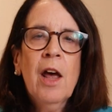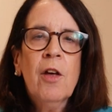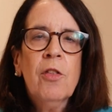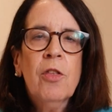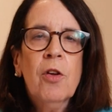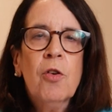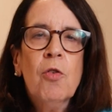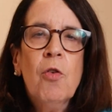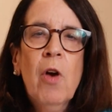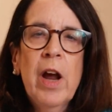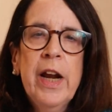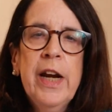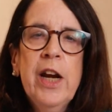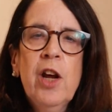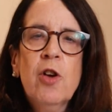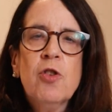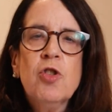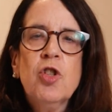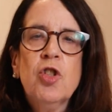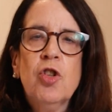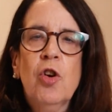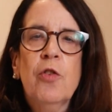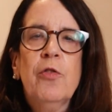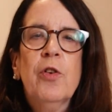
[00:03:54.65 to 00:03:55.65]
Now, the
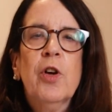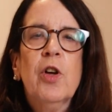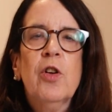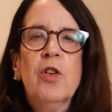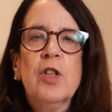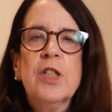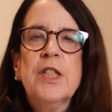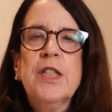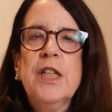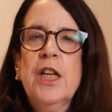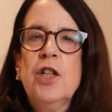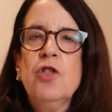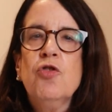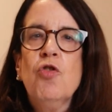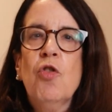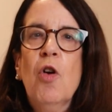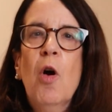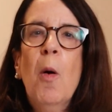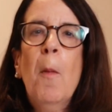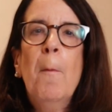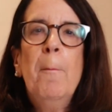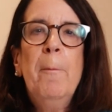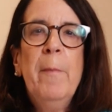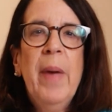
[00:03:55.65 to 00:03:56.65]
craniocervical
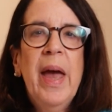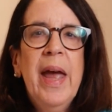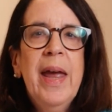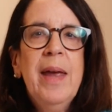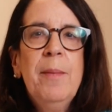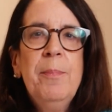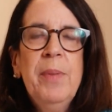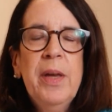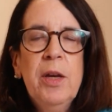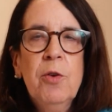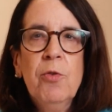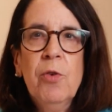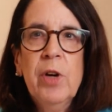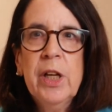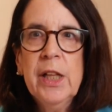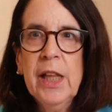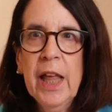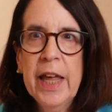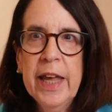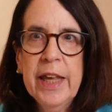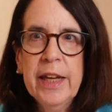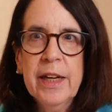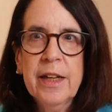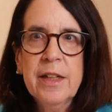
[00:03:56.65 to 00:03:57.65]
syndrome may be
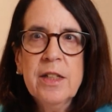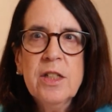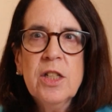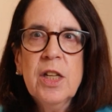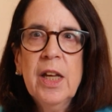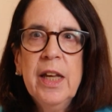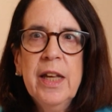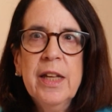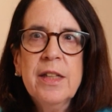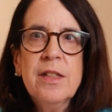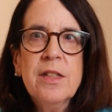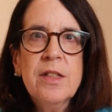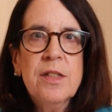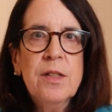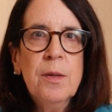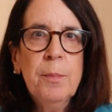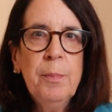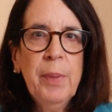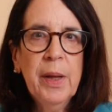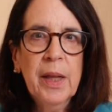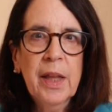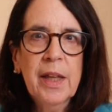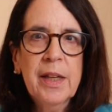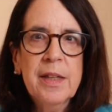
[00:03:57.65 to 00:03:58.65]
related to
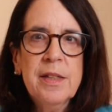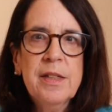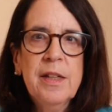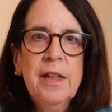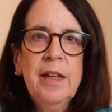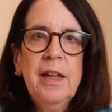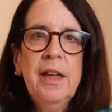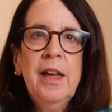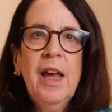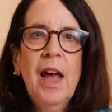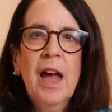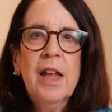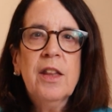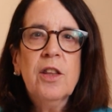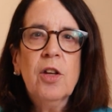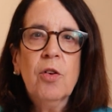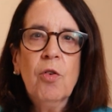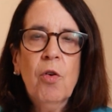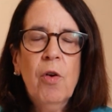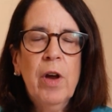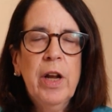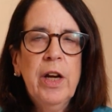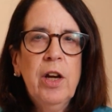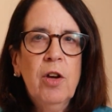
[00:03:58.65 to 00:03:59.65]
instability at the
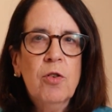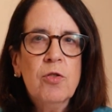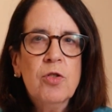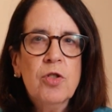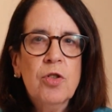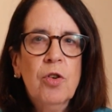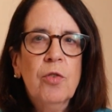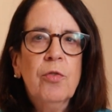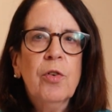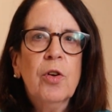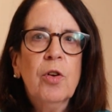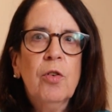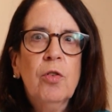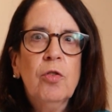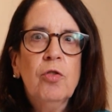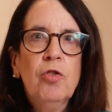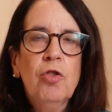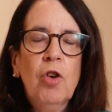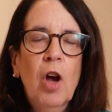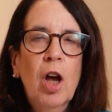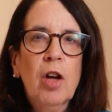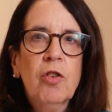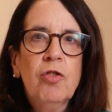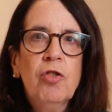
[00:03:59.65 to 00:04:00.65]
craniocervical
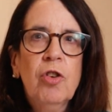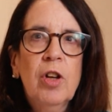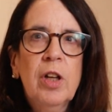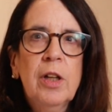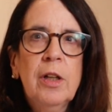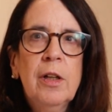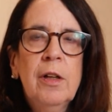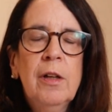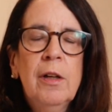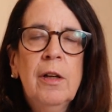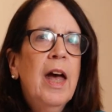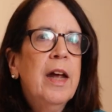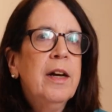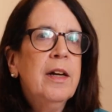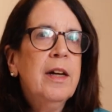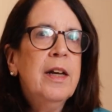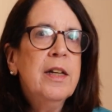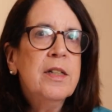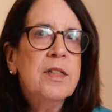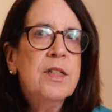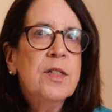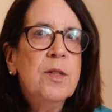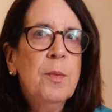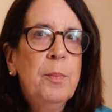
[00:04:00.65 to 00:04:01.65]
junction, at
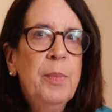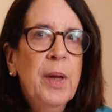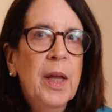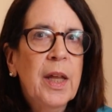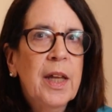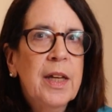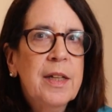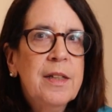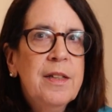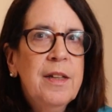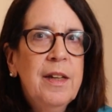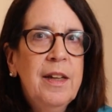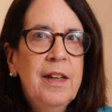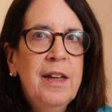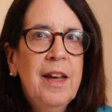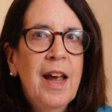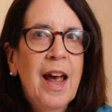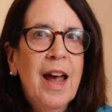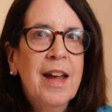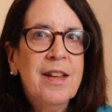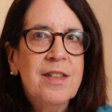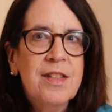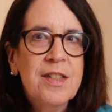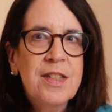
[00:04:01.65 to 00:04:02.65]
instability
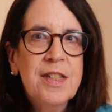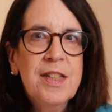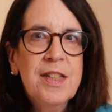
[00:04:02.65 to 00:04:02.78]
at